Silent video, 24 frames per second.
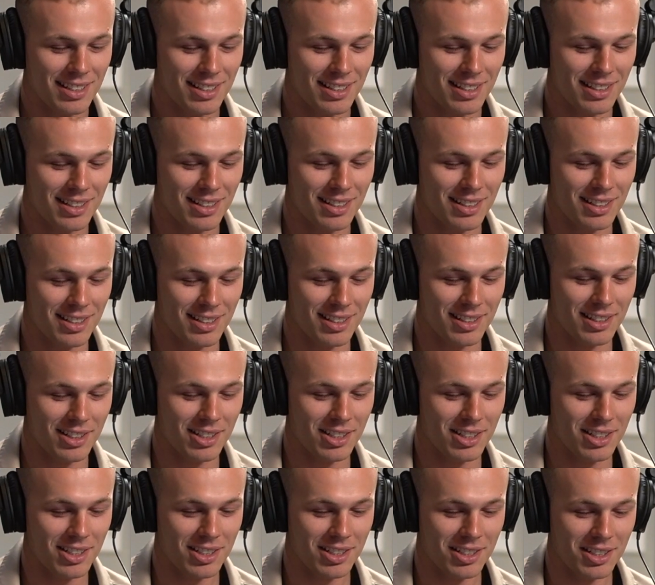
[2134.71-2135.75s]

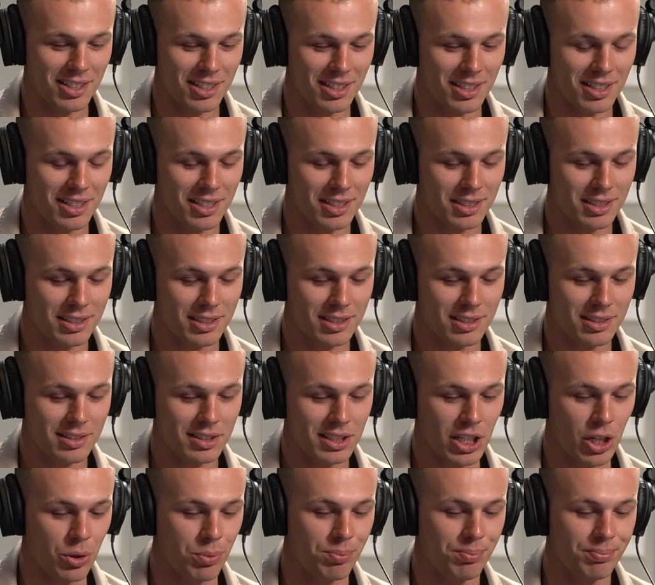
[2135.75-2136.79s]
Uh,
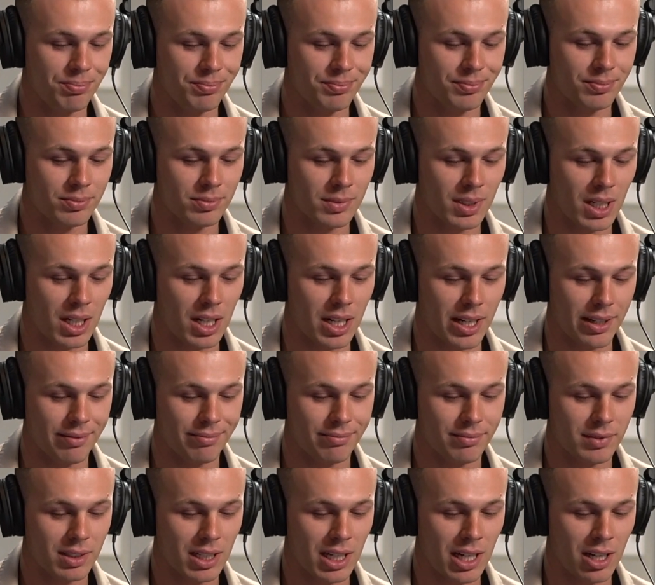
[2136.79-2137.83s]
nope. All right.
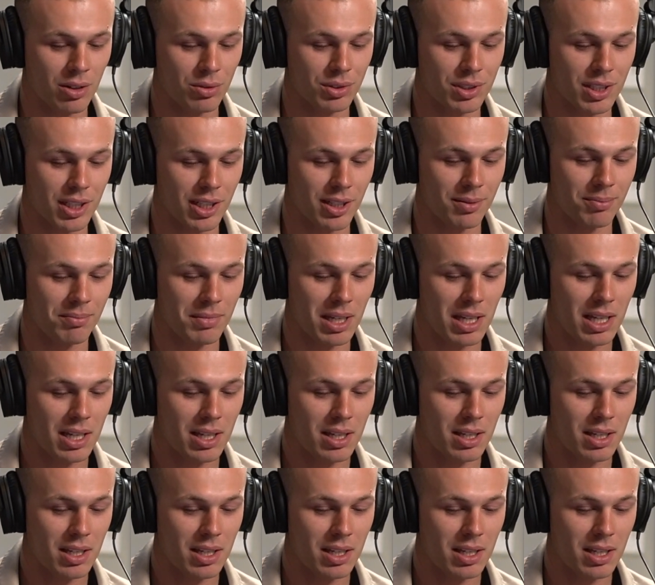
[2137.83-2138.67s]
See him.